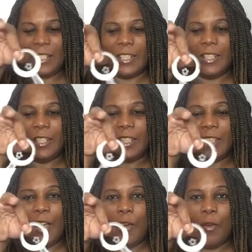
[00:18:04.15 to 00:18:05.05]
Ding
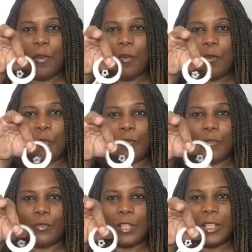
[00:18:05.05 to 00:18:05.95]

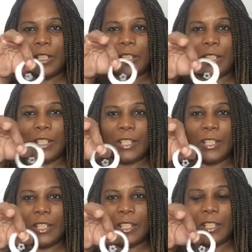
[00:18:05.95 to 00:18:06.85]
dong, ding, ding, ding,
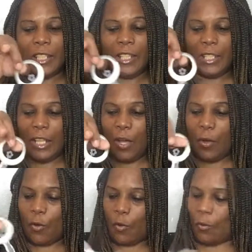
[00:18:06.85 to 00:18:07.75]
ding, ding
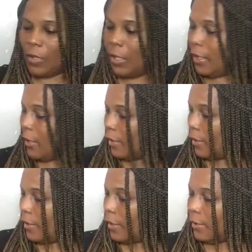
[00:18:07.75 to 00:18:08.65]
dong.
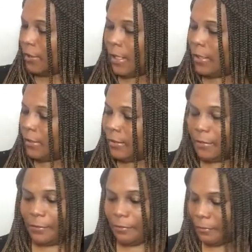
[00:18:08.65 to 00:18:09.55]
Yes, guys,
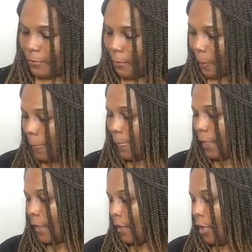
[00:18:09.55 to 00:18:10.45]

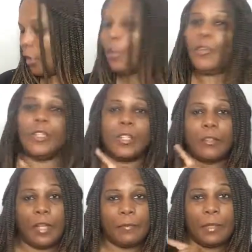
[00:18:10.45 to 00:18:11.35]
go and
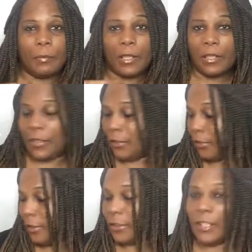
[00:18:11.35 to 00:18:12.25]
grab the plunger
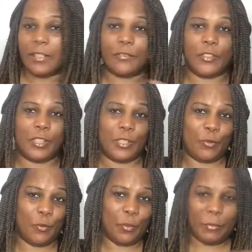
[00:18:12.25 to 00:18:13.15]
because that's for
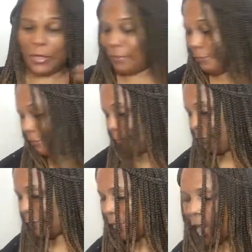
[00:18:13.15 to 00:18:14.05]
us women,
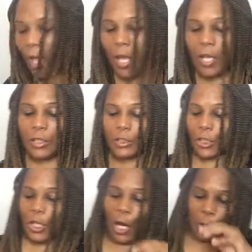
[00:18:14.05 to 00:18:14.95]
us
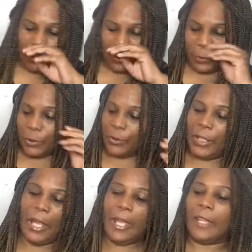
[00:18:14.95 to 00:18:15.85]
girls,
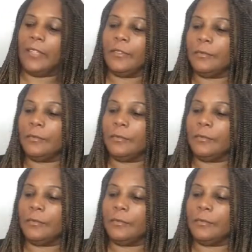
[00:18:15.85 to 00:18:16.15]
okay?